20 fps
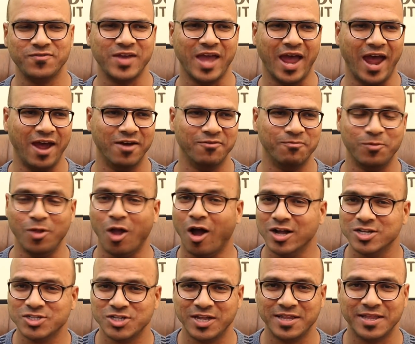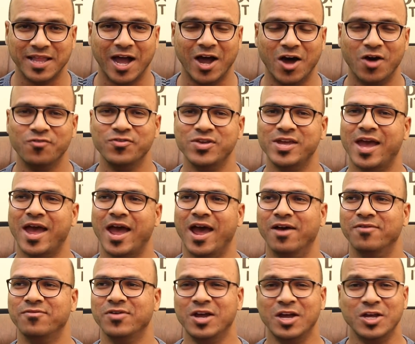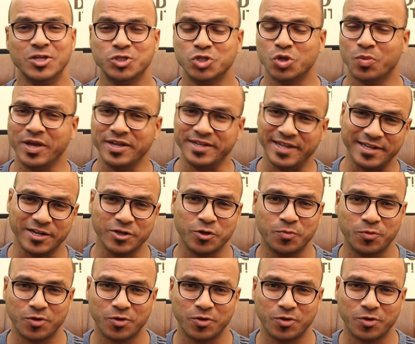We have blockchain now, we have so many data to